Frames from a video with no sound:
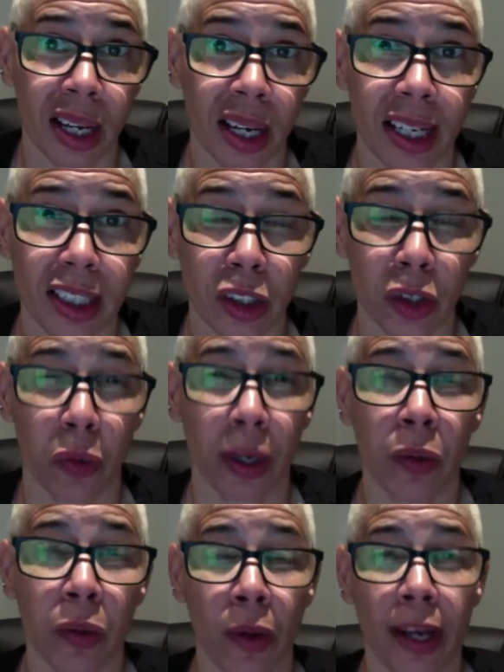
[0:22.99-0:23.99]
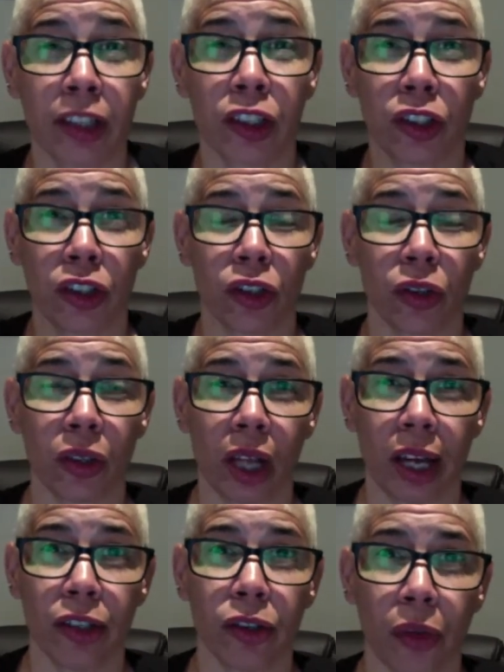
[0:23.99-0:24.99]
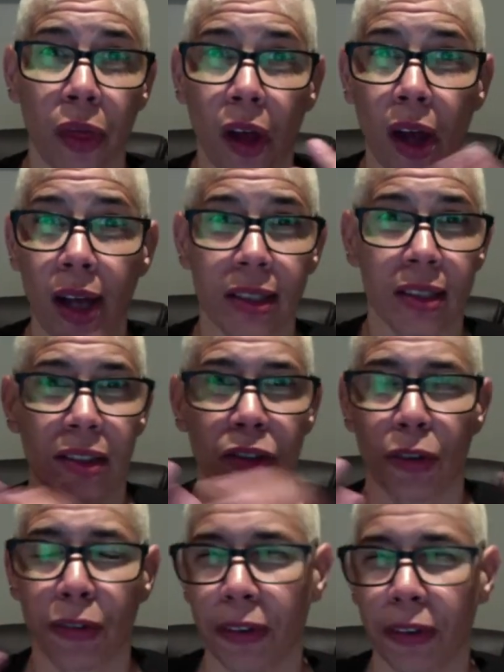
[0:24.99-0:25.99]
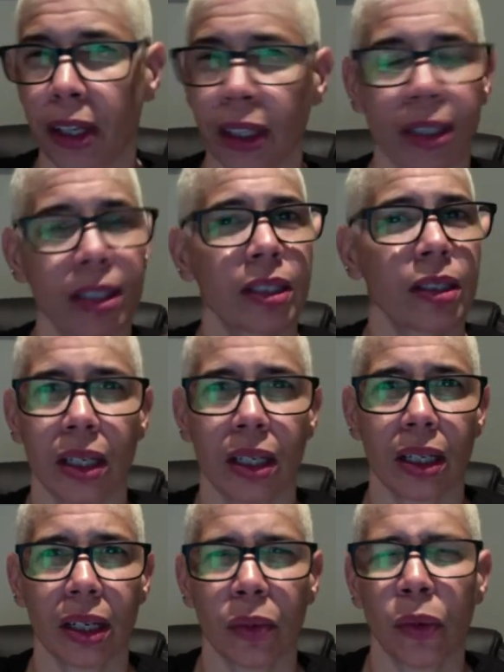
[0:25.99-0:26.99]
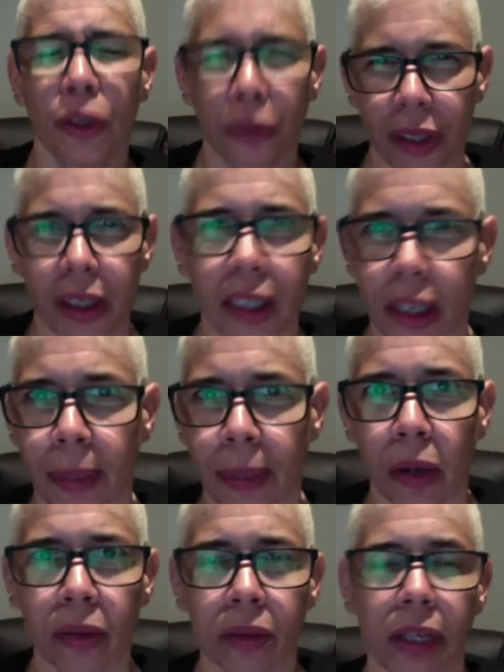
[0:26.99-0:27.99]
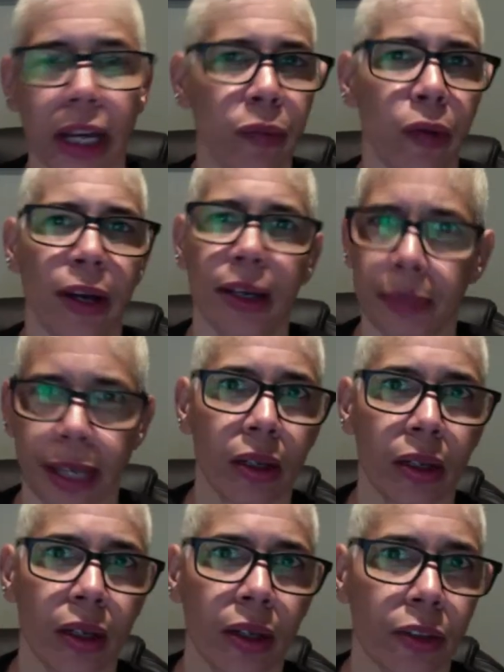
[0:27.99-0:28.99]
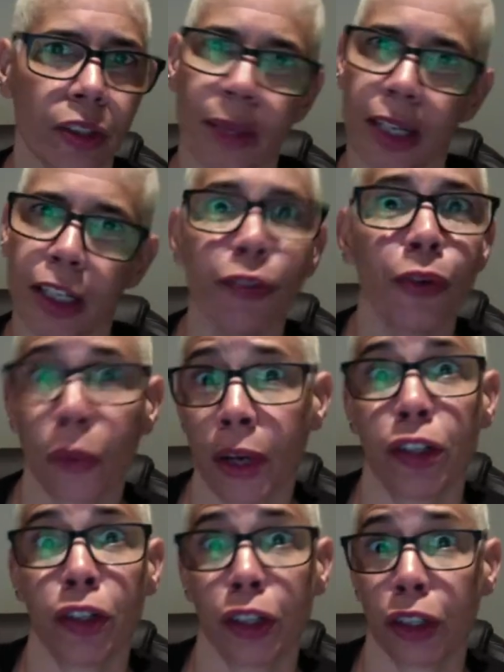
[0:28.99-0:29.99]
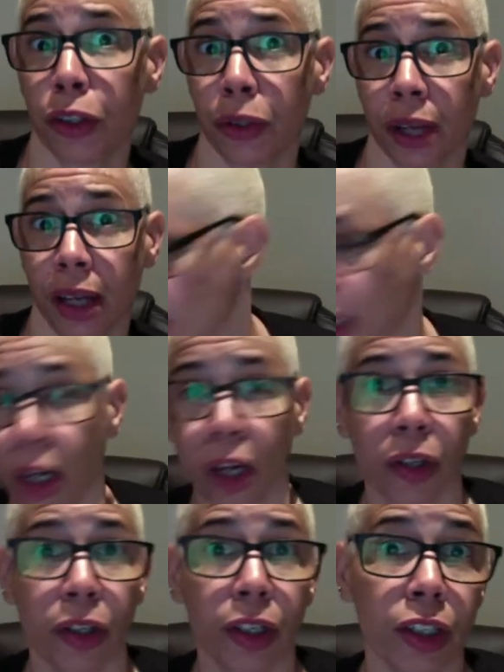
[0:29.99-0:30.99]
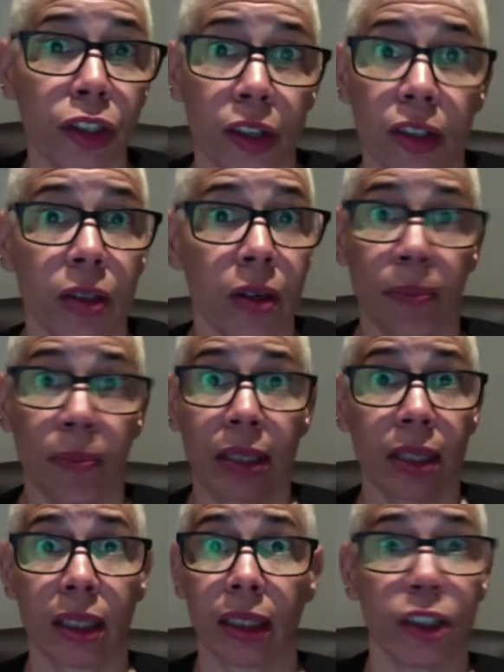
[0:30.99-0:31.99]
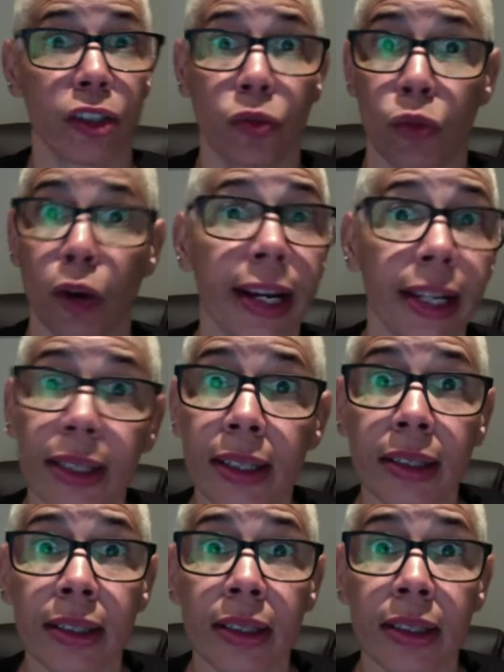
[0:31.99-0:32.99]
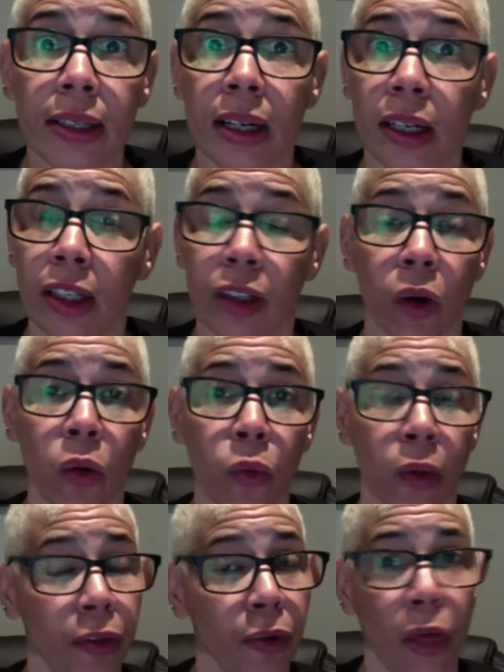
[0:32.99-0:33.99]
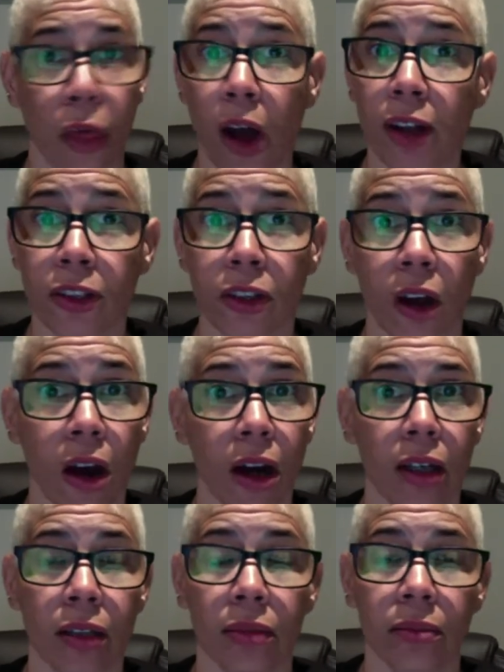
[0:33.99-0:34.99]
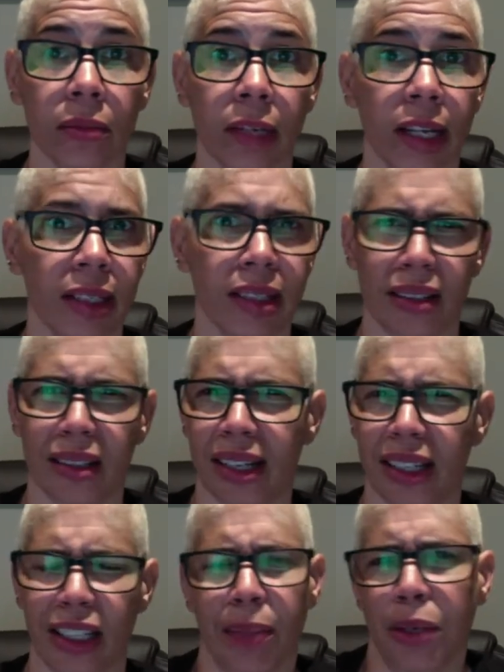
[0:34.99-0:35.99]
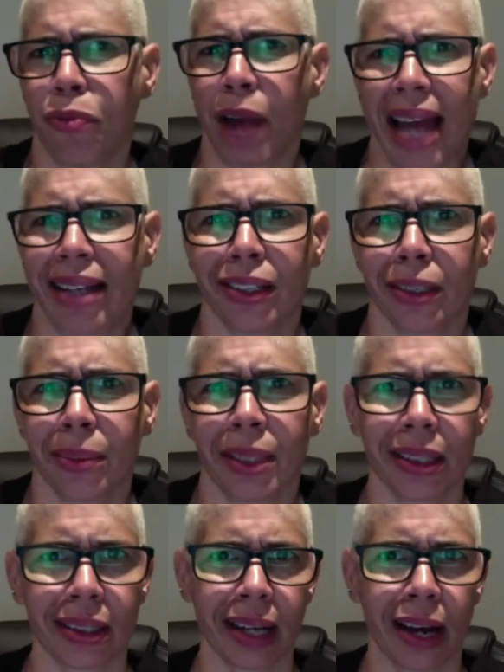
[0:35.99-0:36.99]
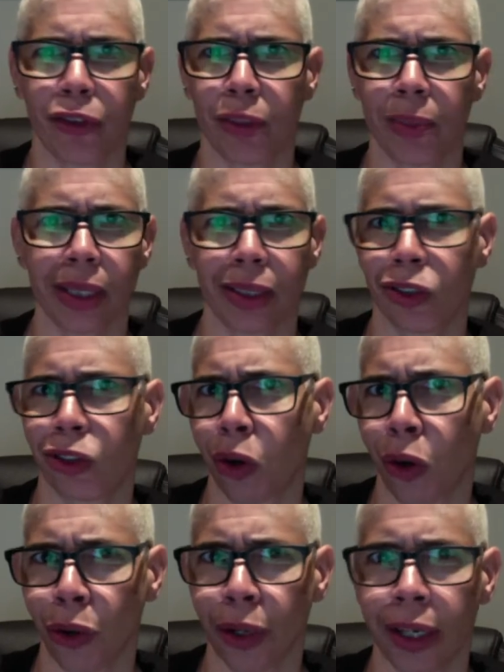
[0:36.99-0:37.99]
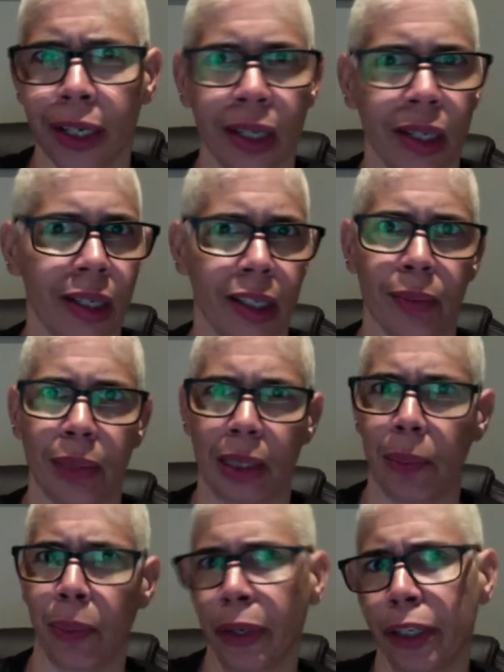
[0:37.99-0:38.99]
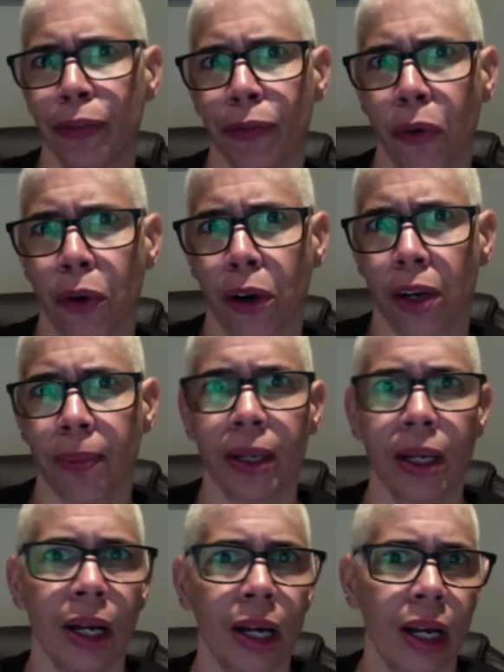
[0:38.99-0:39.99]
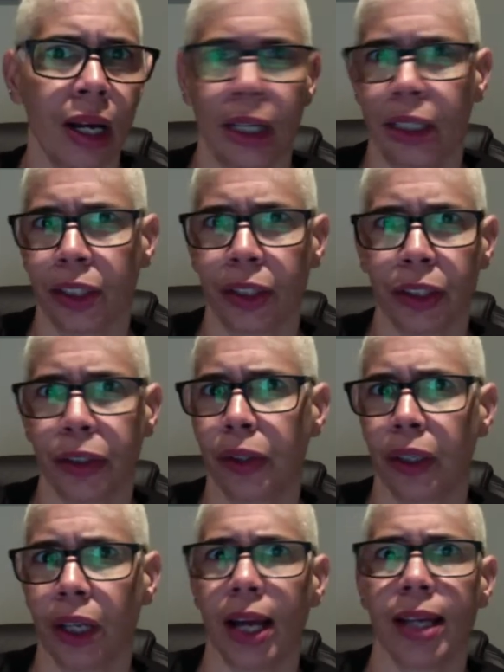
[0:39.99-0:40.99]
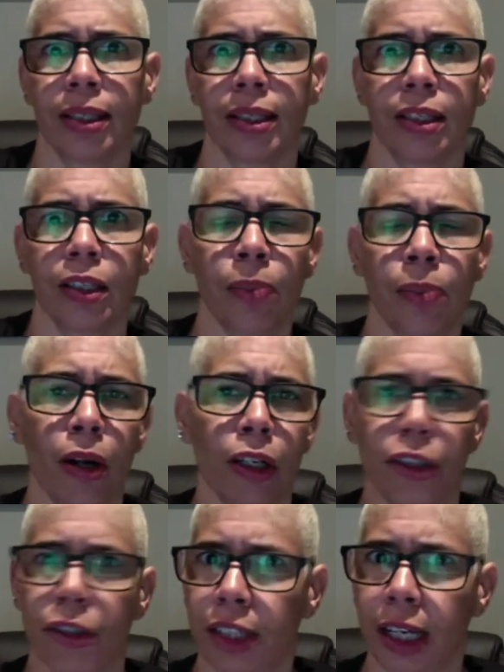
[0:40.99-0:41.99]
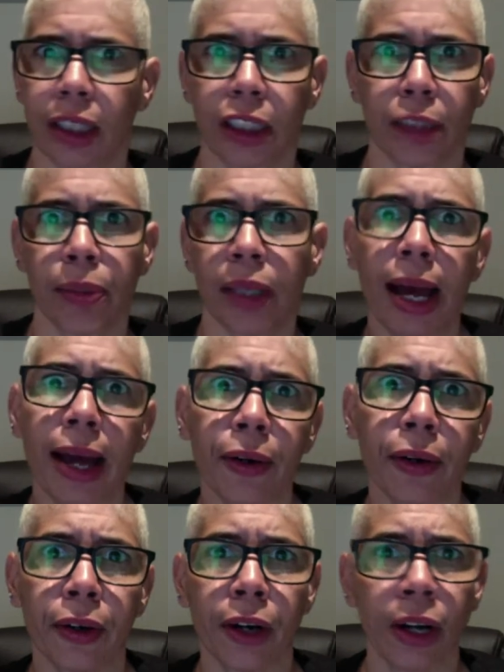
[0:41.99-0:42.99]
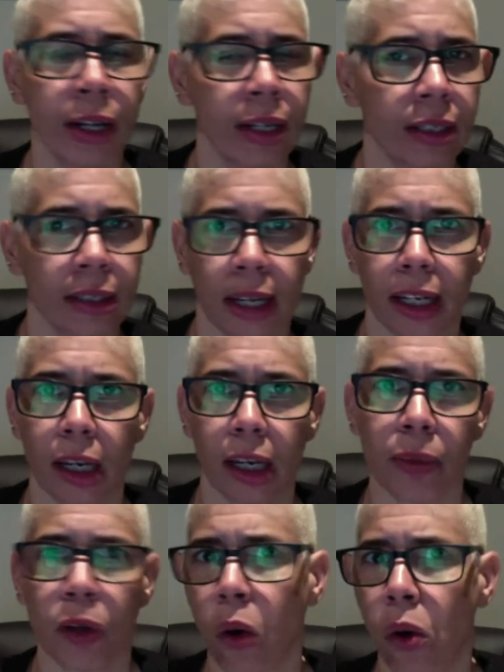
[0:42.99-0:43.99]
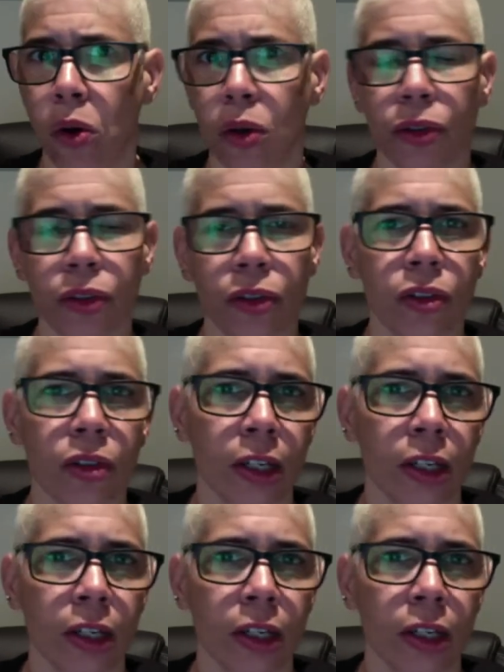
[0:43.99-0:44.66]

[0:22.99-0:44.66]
It's a great way to just utilize your thoughts, your feelings, and what you're thinking about and write them down. There's many different ways you can do that. You can just basically just write in it, what your thoughts are. It can be random. It doesn't have to be a story. It could be in point form. You can utilize it as part of your daily planner, setting up goals.